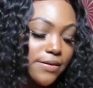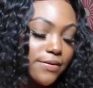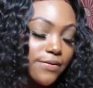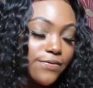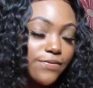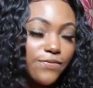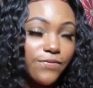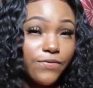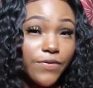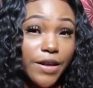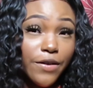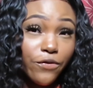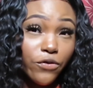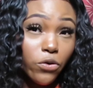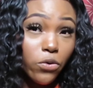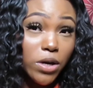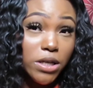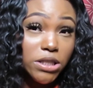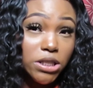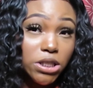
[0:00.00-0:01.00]

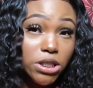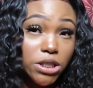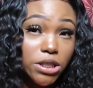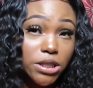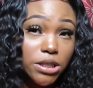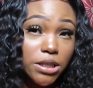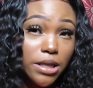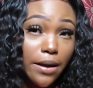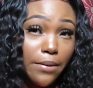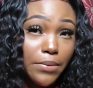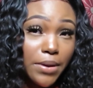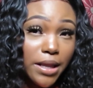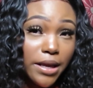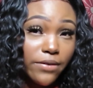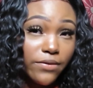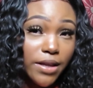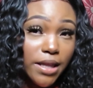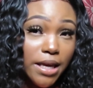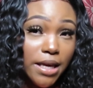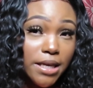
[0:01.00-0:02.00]
Fifth question, I
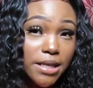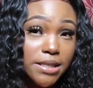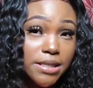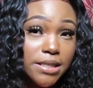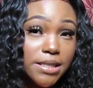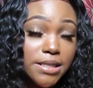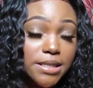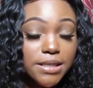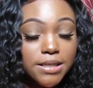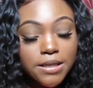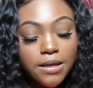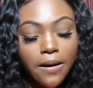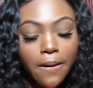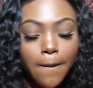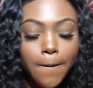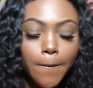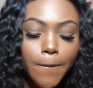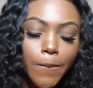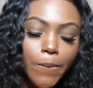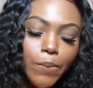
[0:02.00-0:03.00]
believe it is.
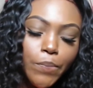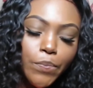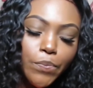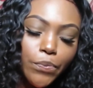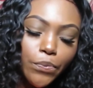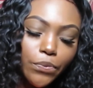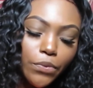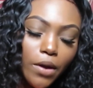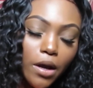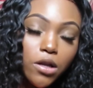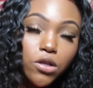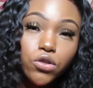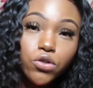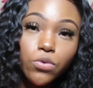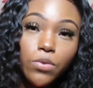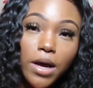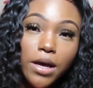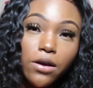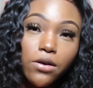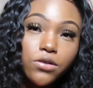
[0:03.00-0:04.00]

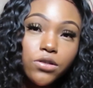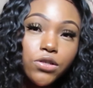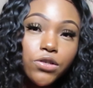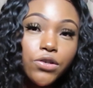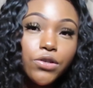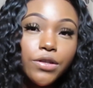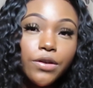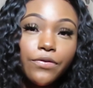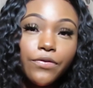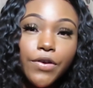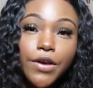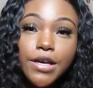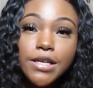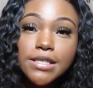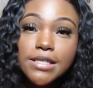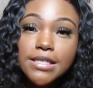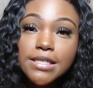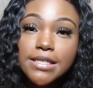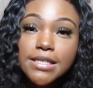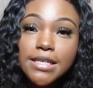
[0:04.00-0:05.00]
Do I go to
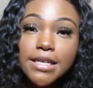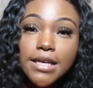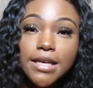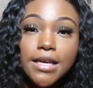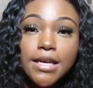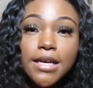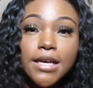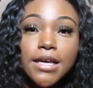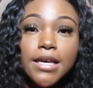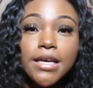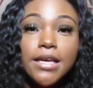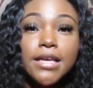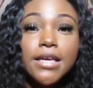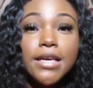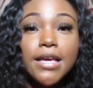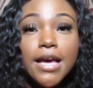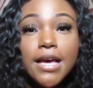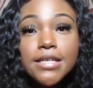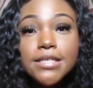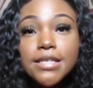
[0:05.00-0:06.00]
university?
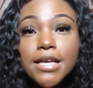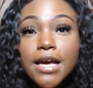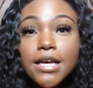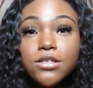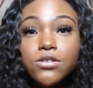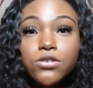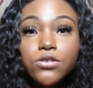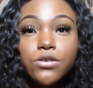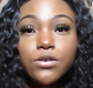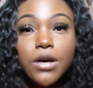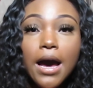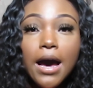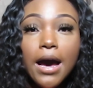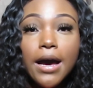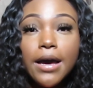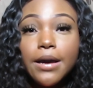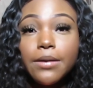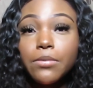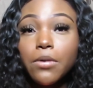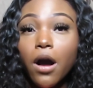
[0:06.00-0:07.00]
Yes, I do.
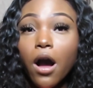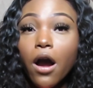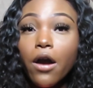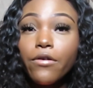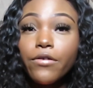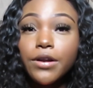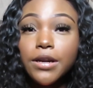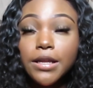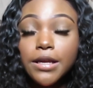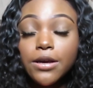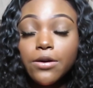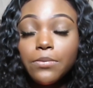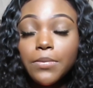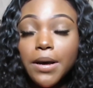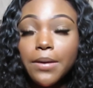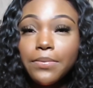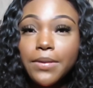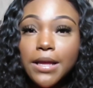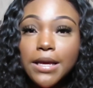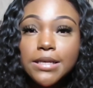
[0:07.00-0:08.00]
I am currently on
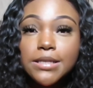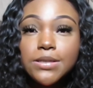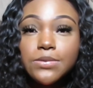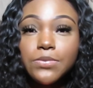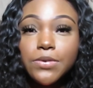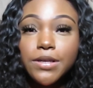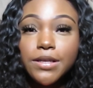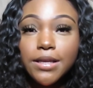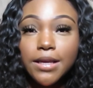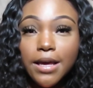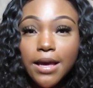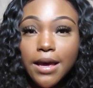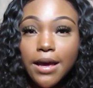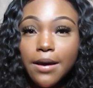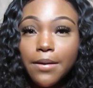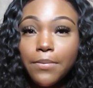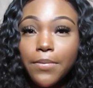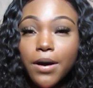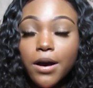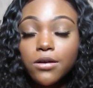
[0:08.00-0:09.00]
my placement,
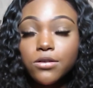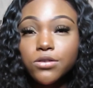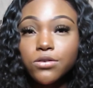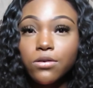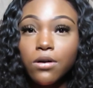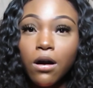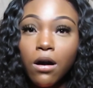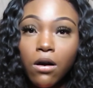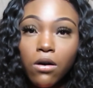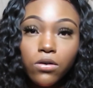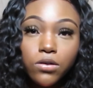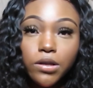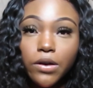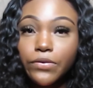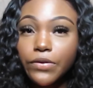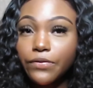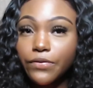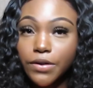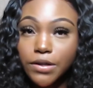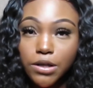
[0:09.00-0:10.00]
yeah, but I'll do a whole
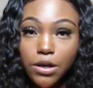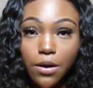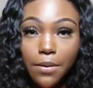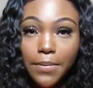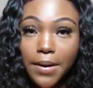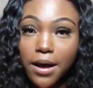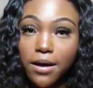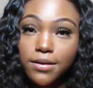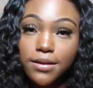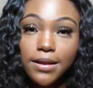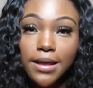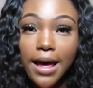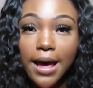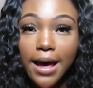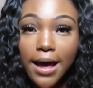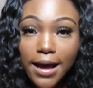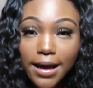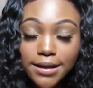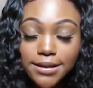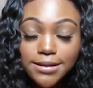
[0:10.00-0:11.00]
other video about
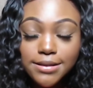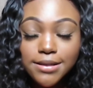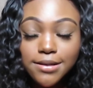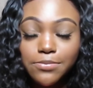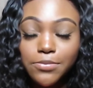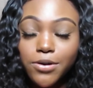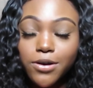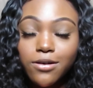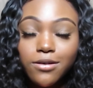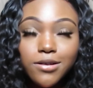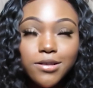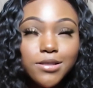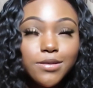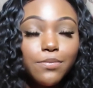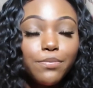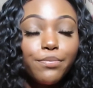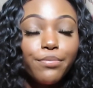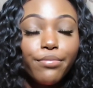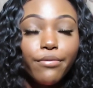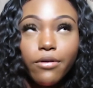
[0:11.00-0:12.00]
that
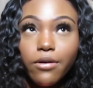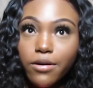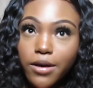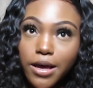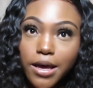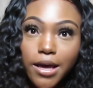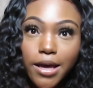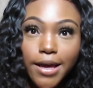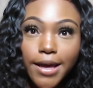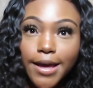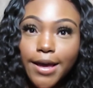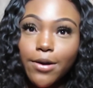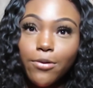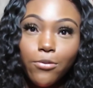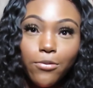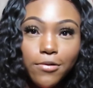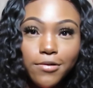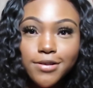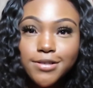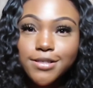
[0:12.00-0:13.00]
because, boy,
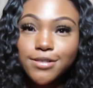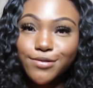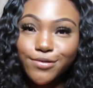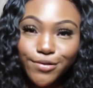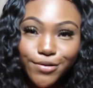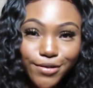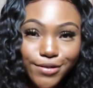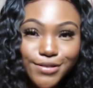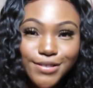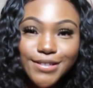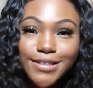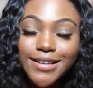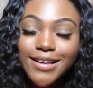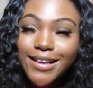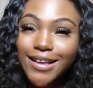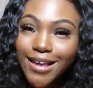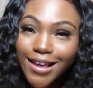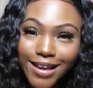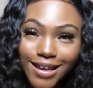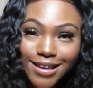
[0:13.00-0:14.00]
it was not
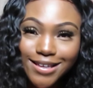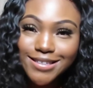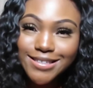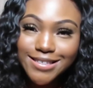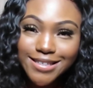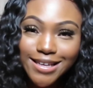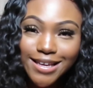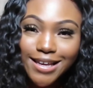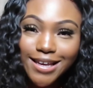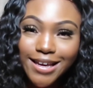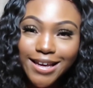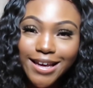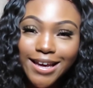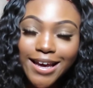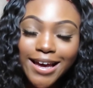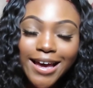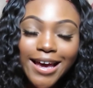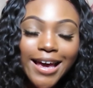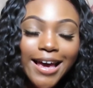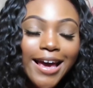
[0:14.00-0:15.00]

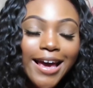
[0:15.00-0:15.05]
easy.